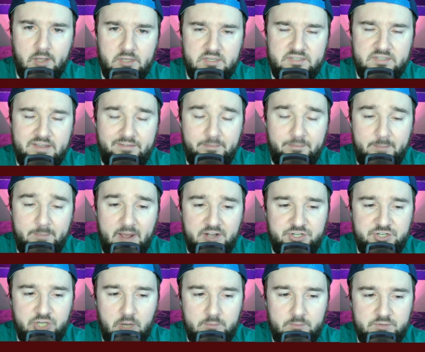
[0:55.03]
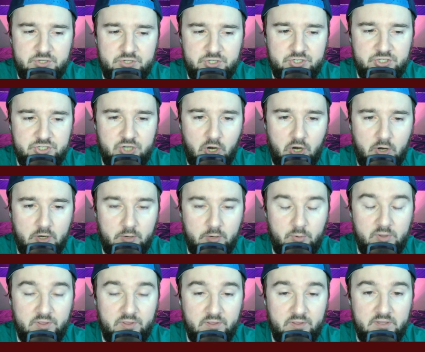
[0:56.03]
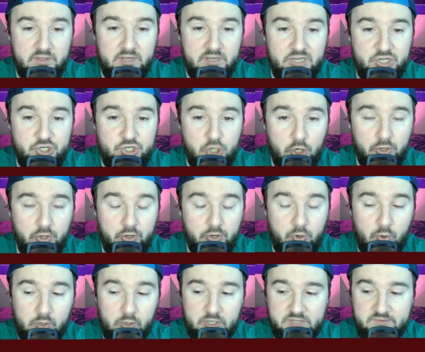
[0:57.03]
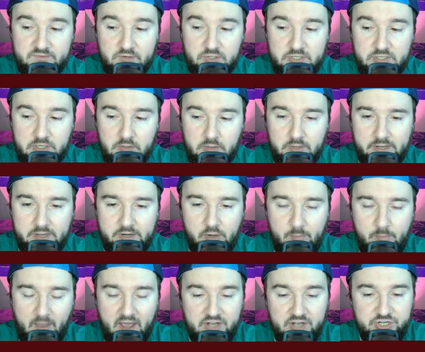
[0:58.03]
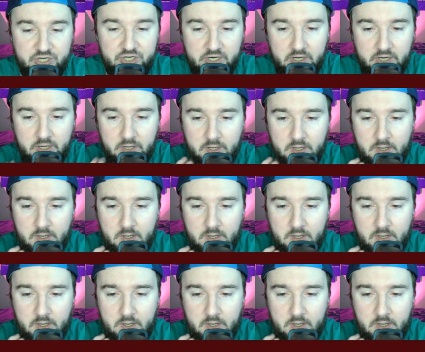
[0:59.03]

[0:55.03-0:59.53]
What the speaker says: 7 matchups, starting with the Charlotte Hornets versus the Orlando Magic.